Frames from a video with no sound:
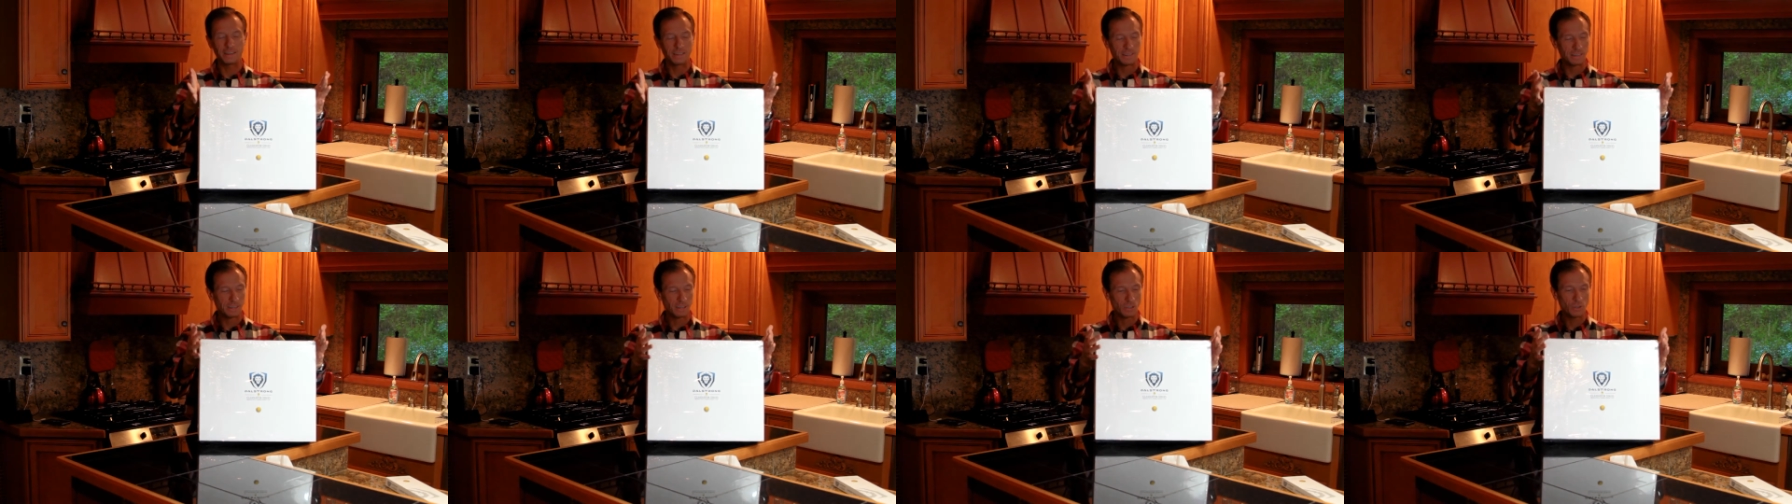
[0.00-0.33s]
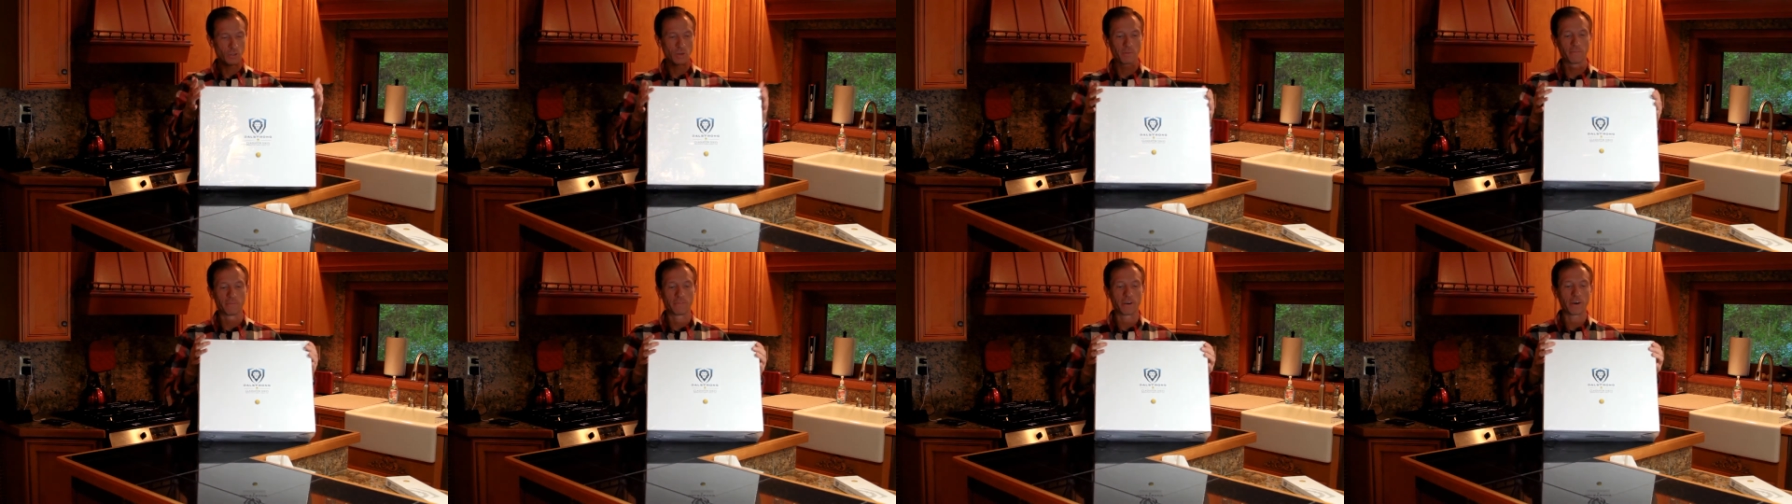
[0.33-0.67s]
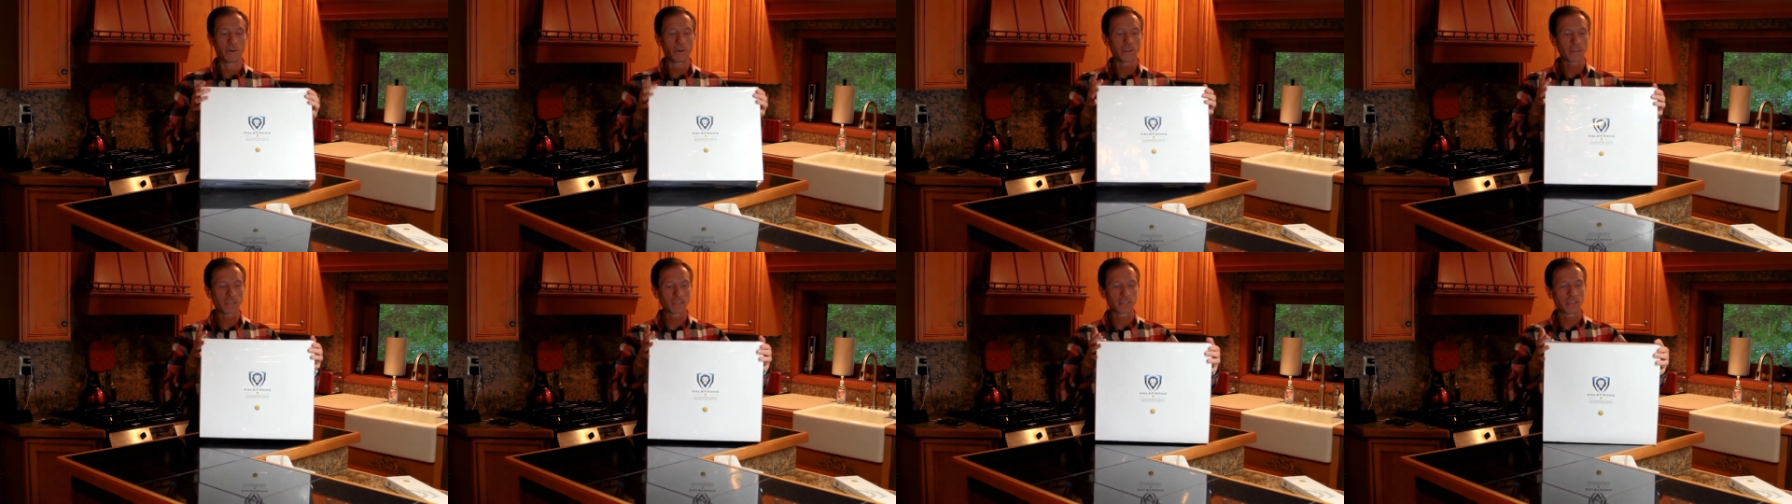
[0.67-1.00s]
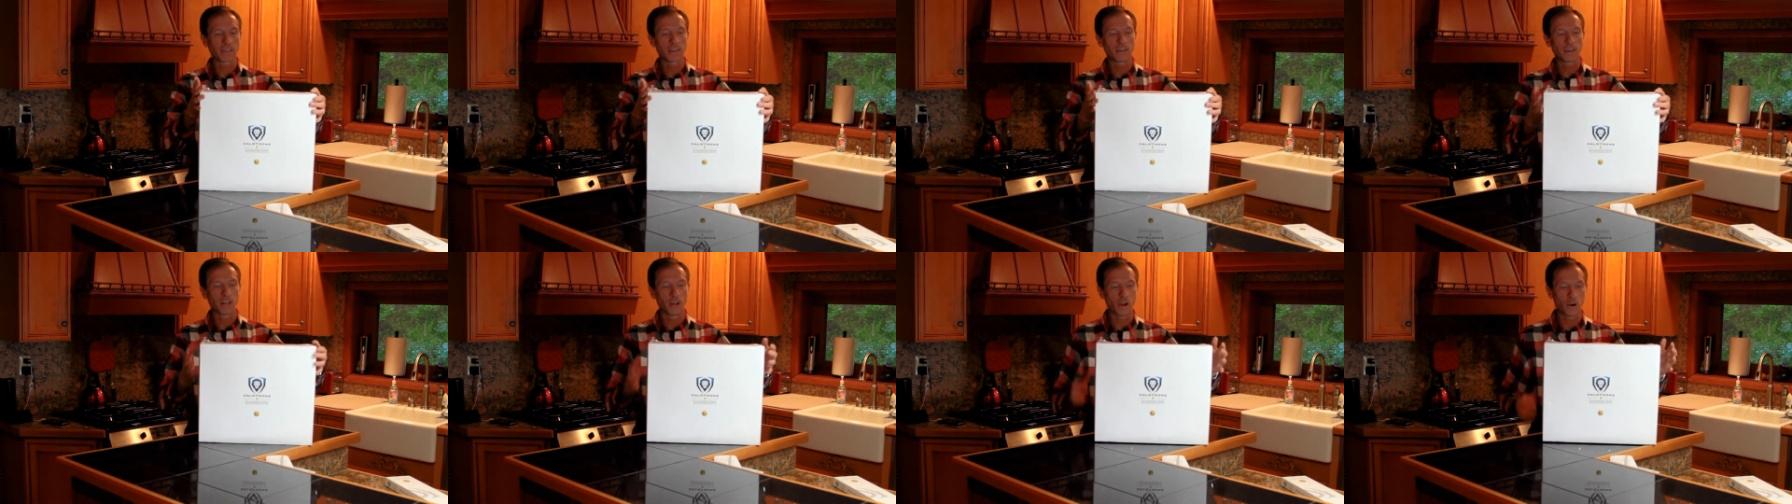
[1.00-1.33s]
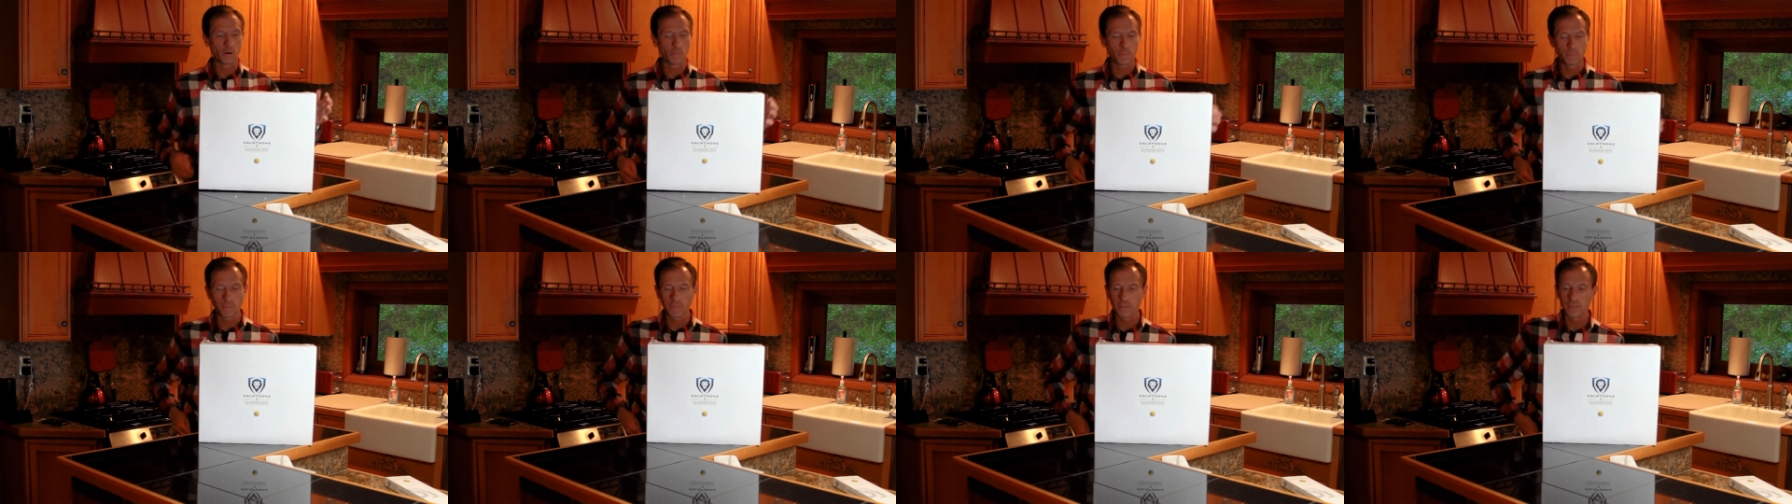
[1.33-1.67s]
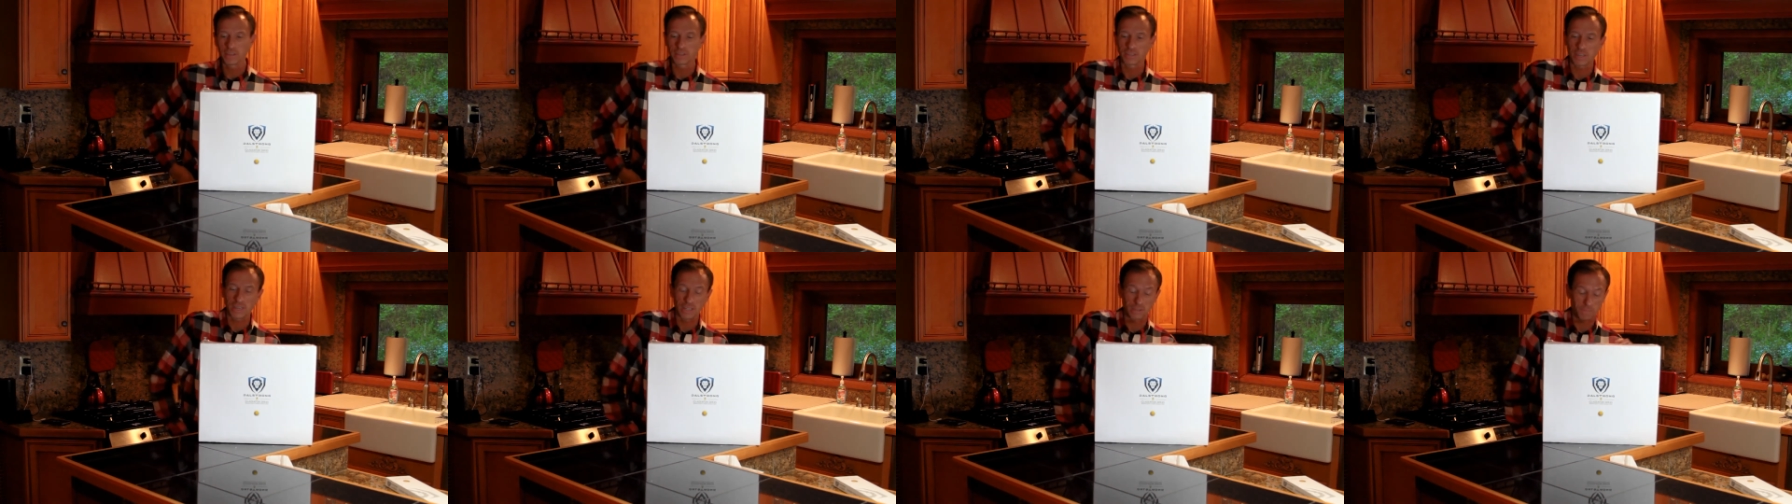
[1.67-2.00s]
So I'm very excited to open this.